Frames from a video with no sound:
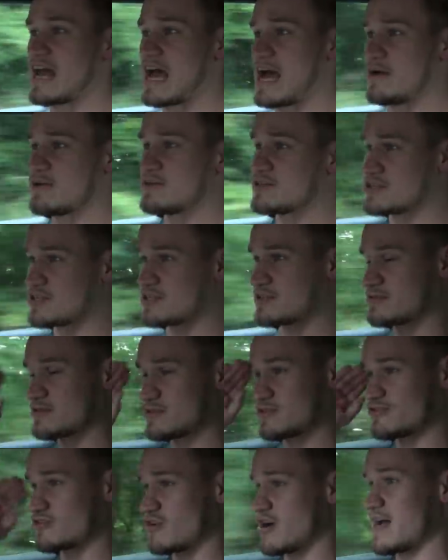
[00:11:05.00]
now and just
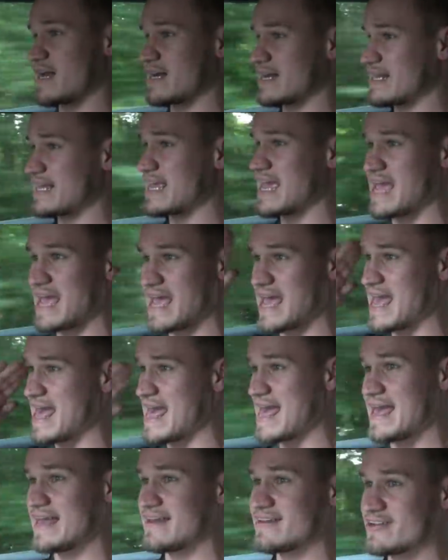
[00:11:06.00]
try and get
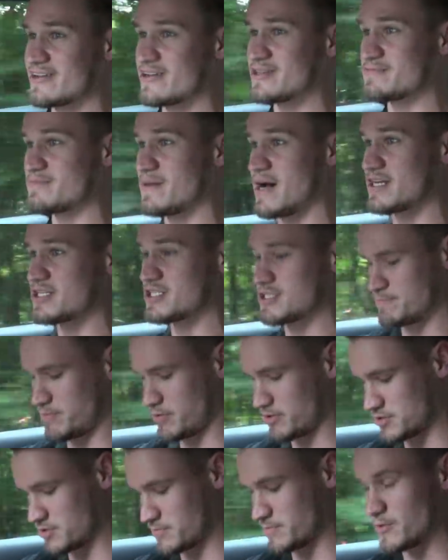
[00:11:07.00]
ahead as much as
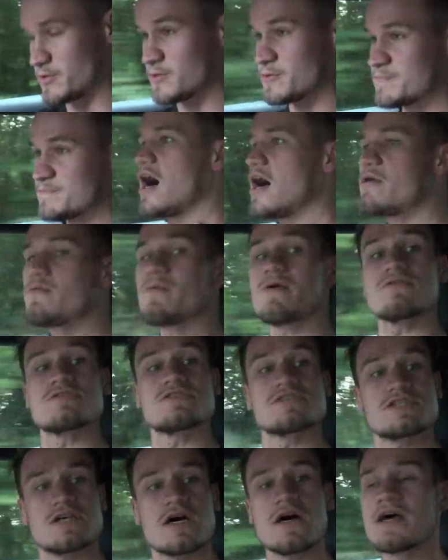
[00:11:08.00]
possible. I will
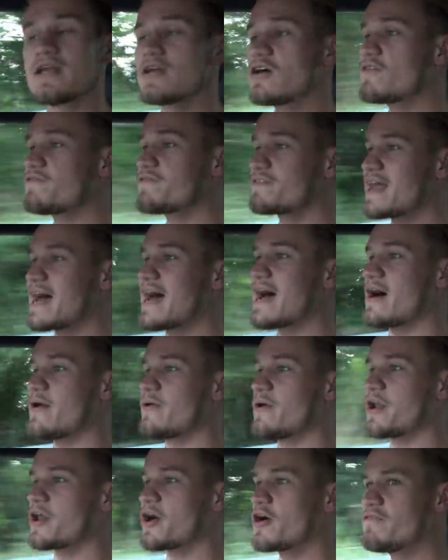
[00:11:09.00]
sign off
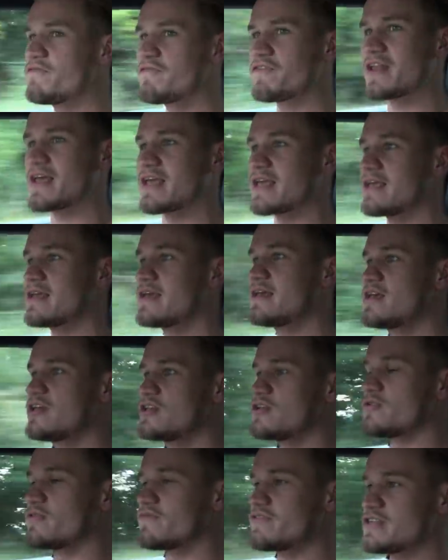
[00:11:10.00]
now, and hopefully
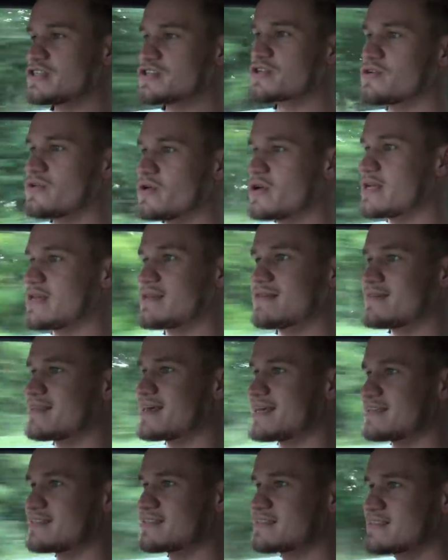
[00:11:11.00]
you have enjoyed
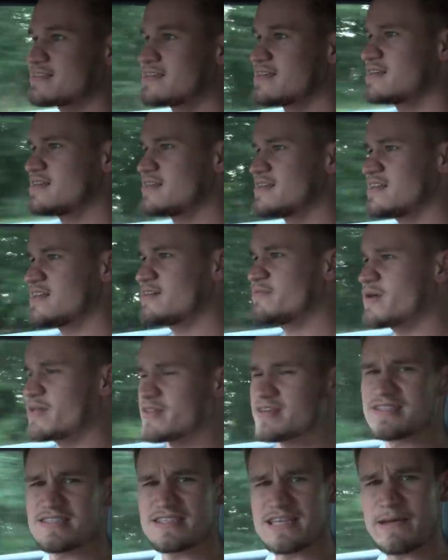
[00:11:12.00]
this, well,
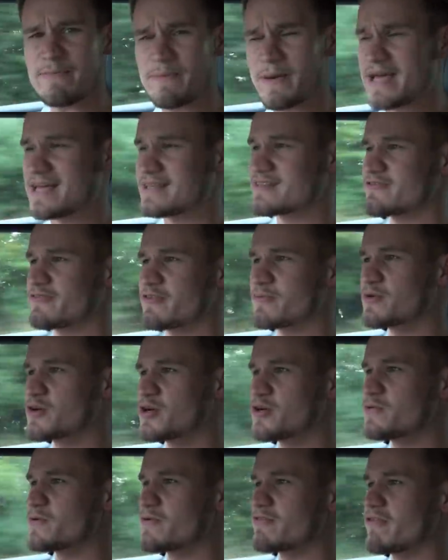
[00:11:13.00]
the snippets from
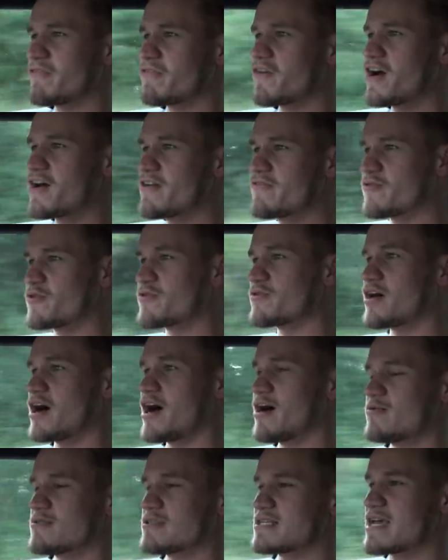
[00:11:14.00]
Goodwood Revival that
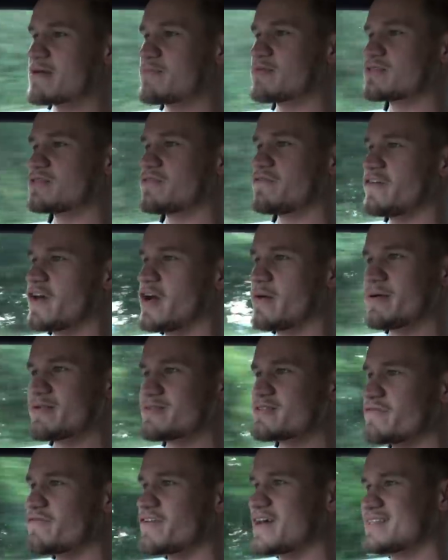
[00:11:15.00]
I was able to film. It
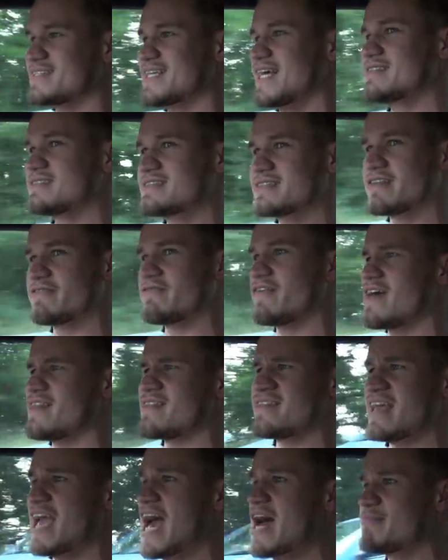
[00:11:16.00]
was a fantastic
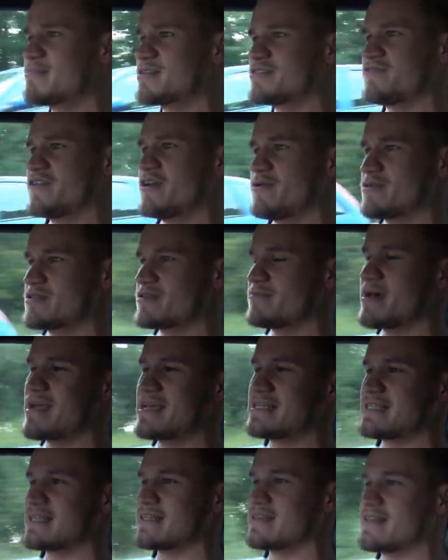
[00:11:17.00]
event. The atmosphere was
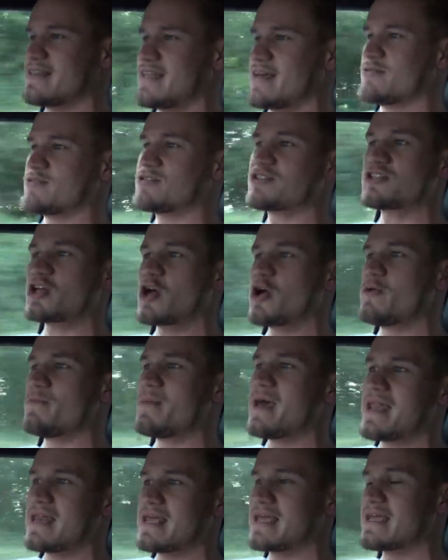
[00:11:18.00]
amazing, that there were so
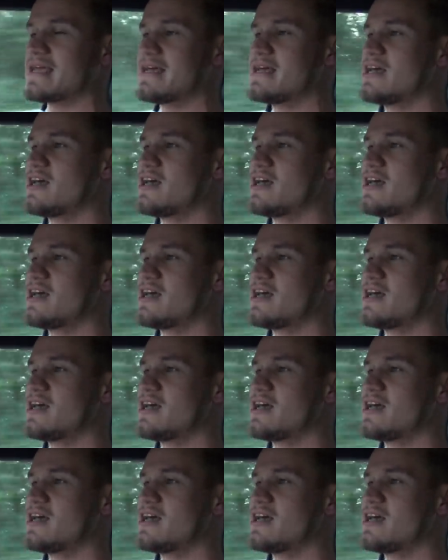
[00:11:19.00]
many